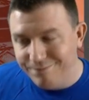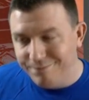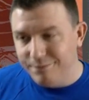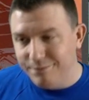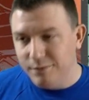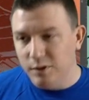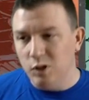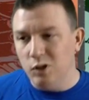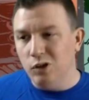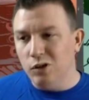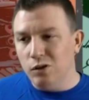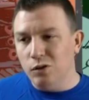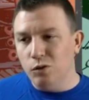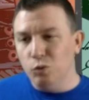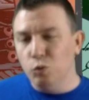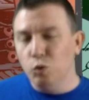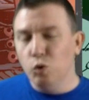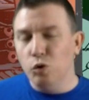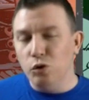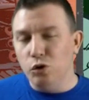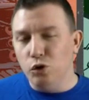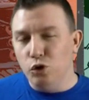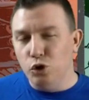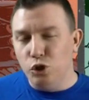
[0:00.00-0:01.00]
You
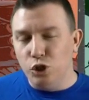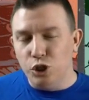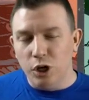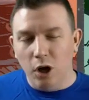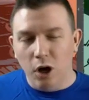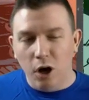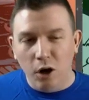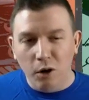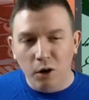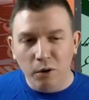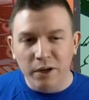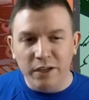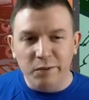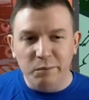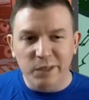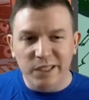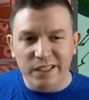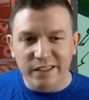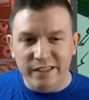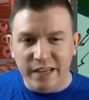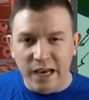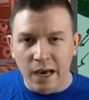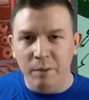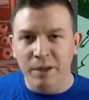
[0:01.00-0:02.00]
should always be
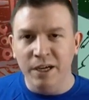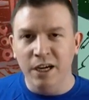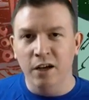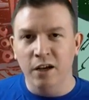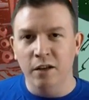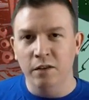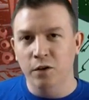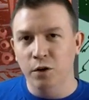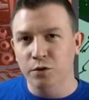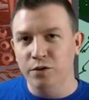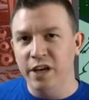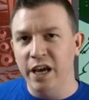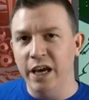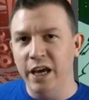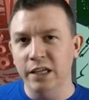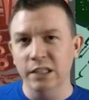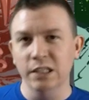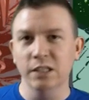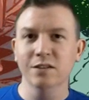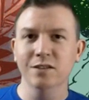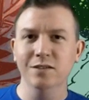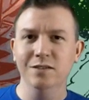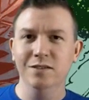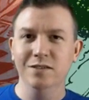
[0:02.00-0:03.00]
dabbing on those
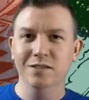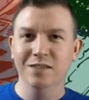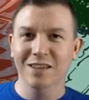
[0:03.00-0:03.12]
haters.